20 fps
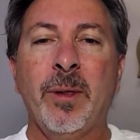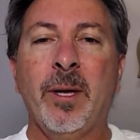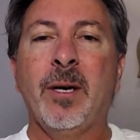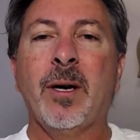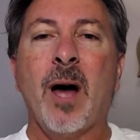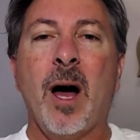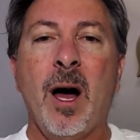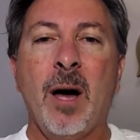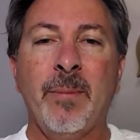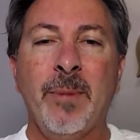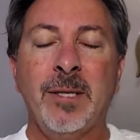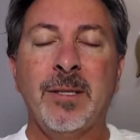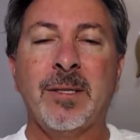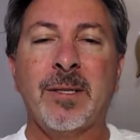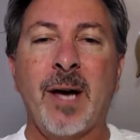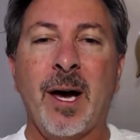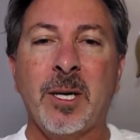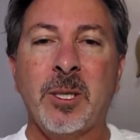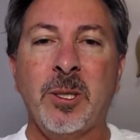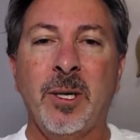comment
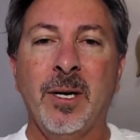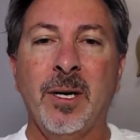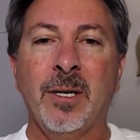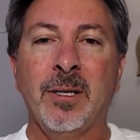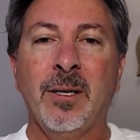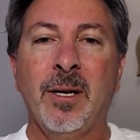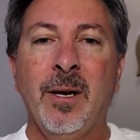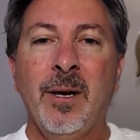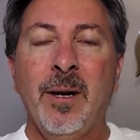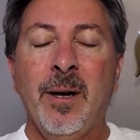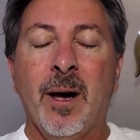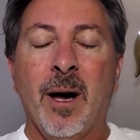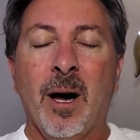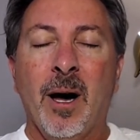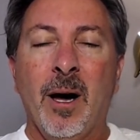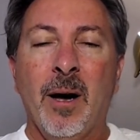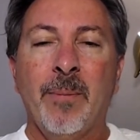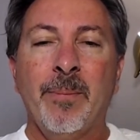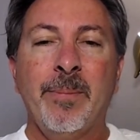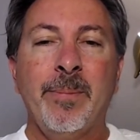section,
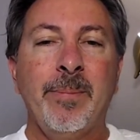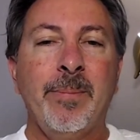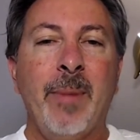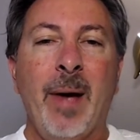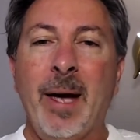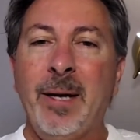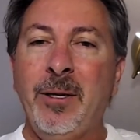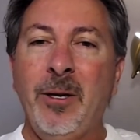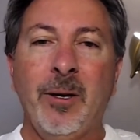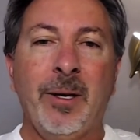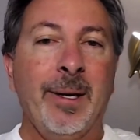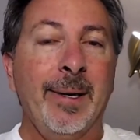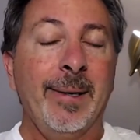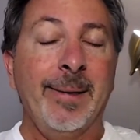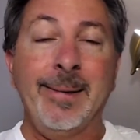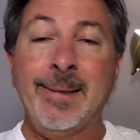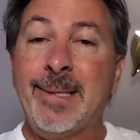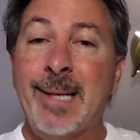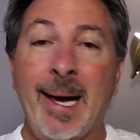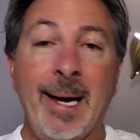um, and you
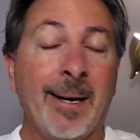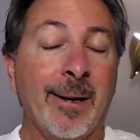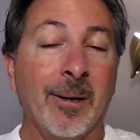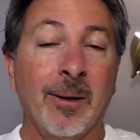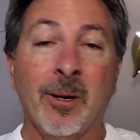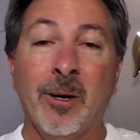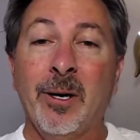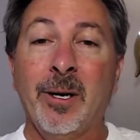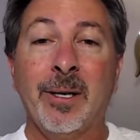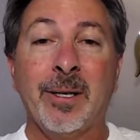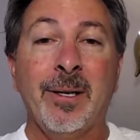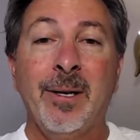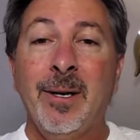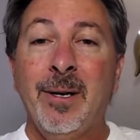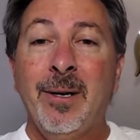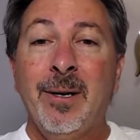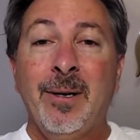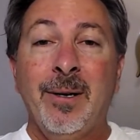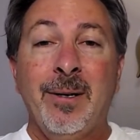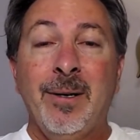can take a look,
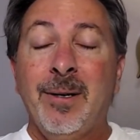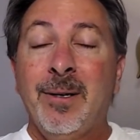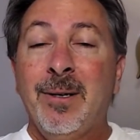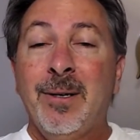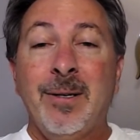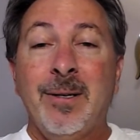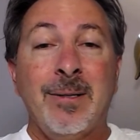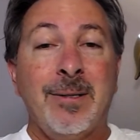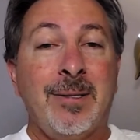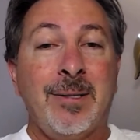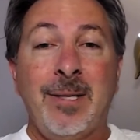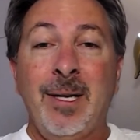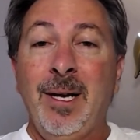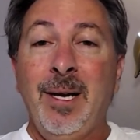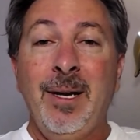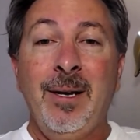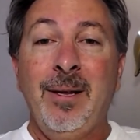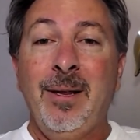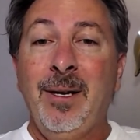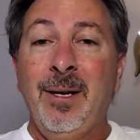
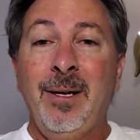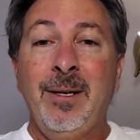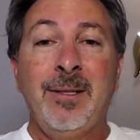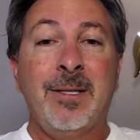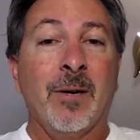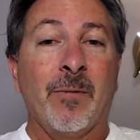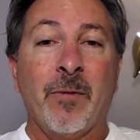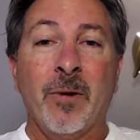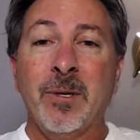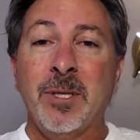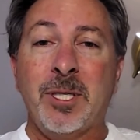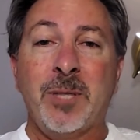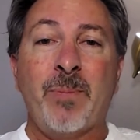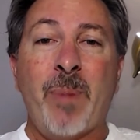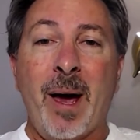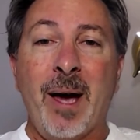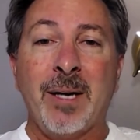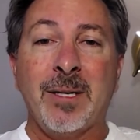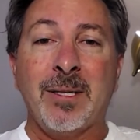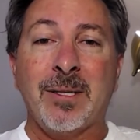see the different
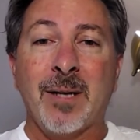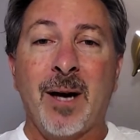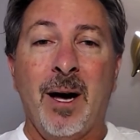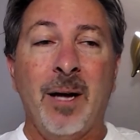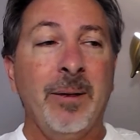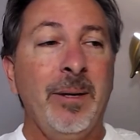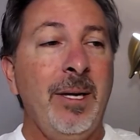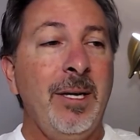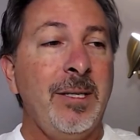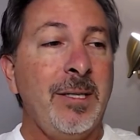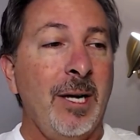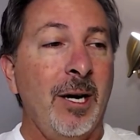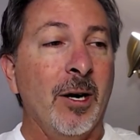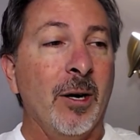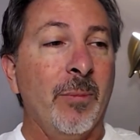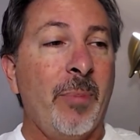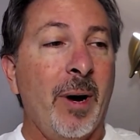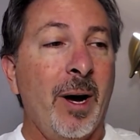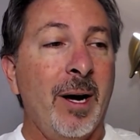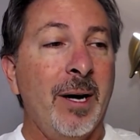specs on these
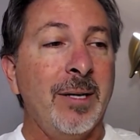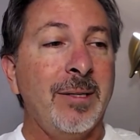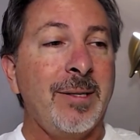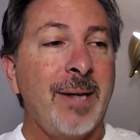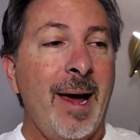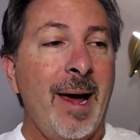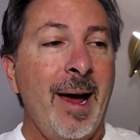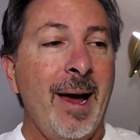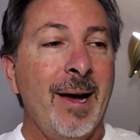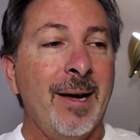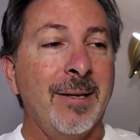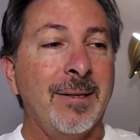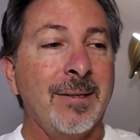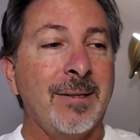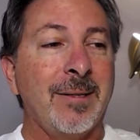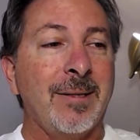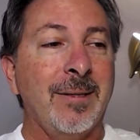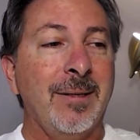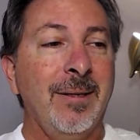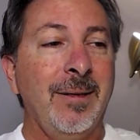earbuds, and
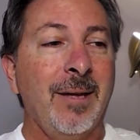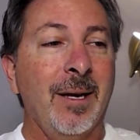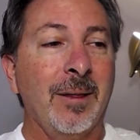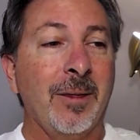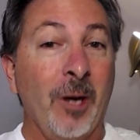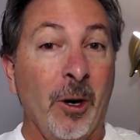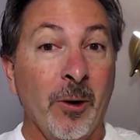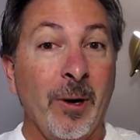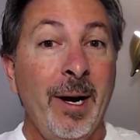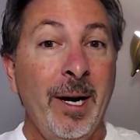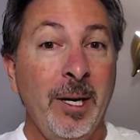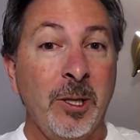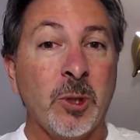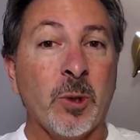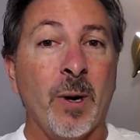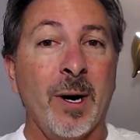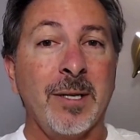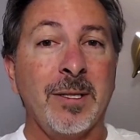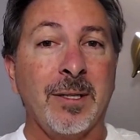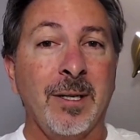that they're
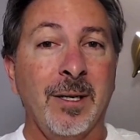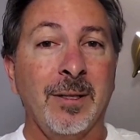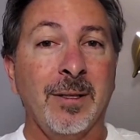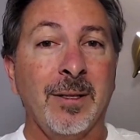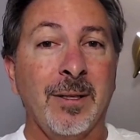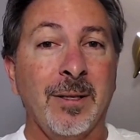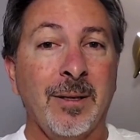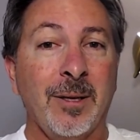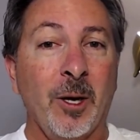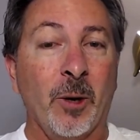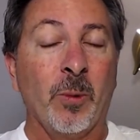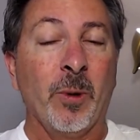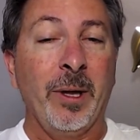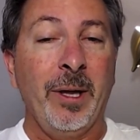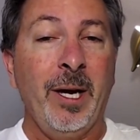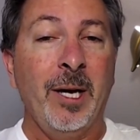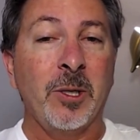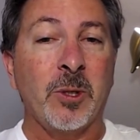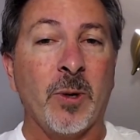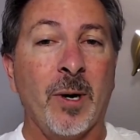interesting. They're really
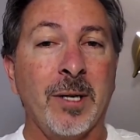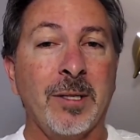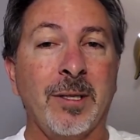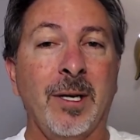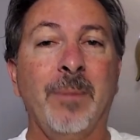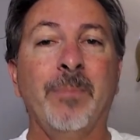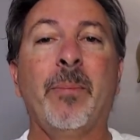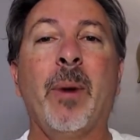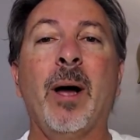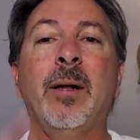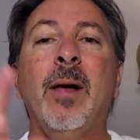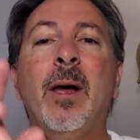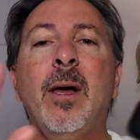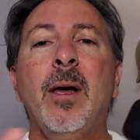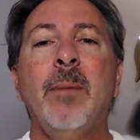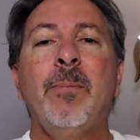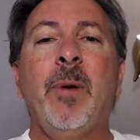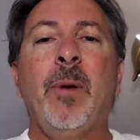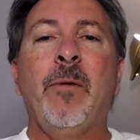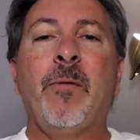interesting. But
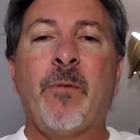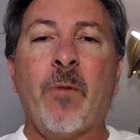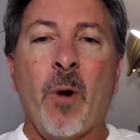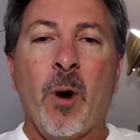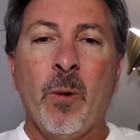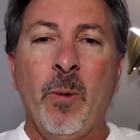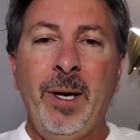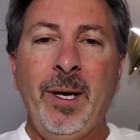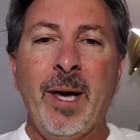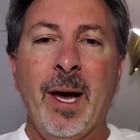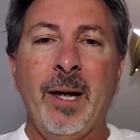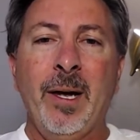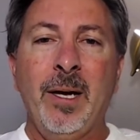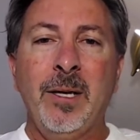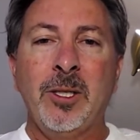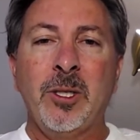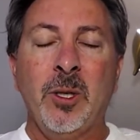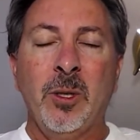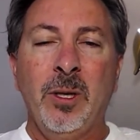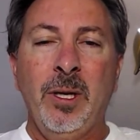before we get
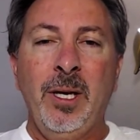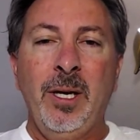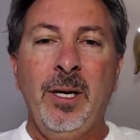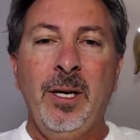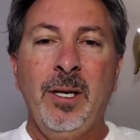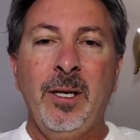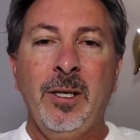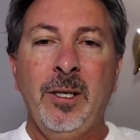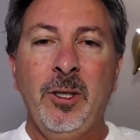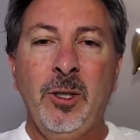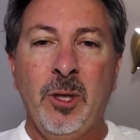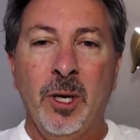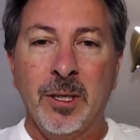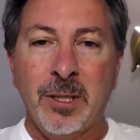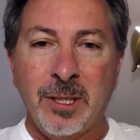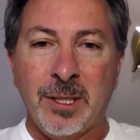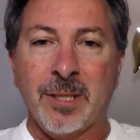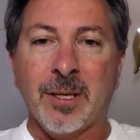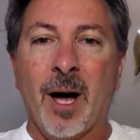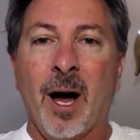into the good
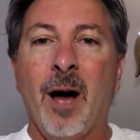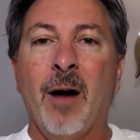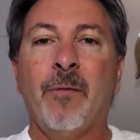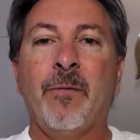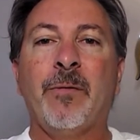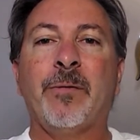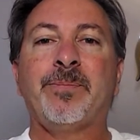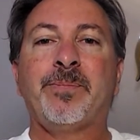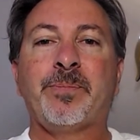stuff,